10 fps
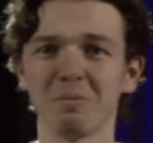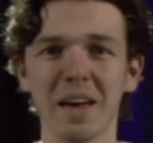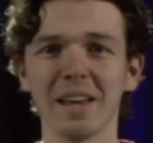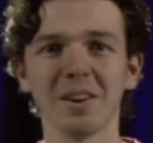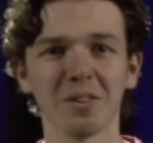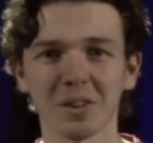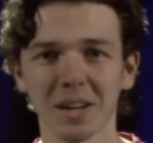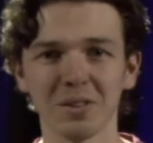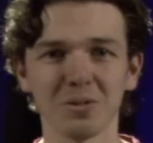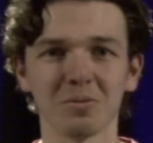any other
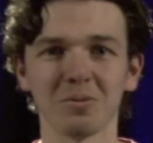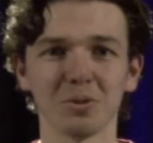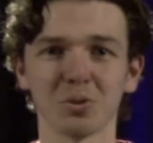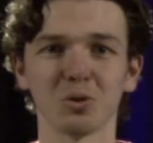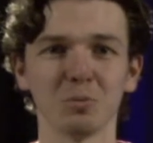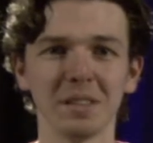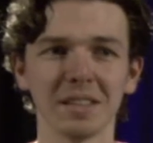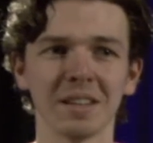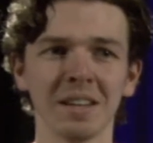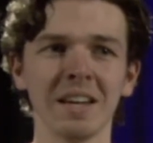kind of social media,